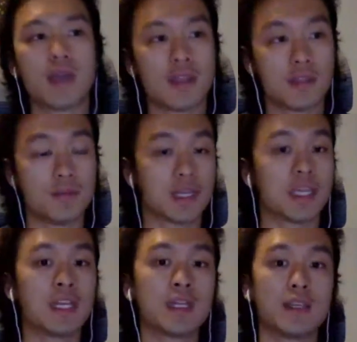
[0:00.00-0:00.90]
at the
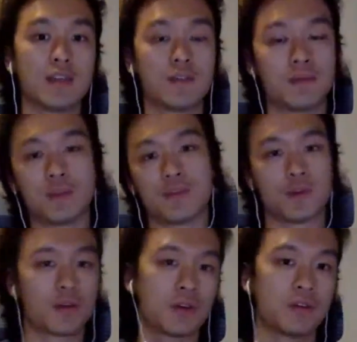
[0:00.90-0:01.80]
beginning, even
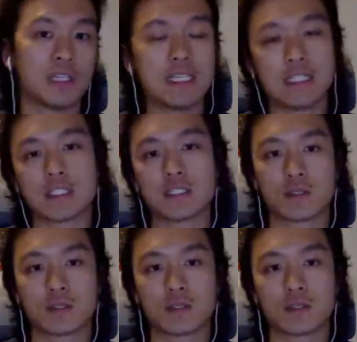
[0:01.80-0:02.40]
before your release.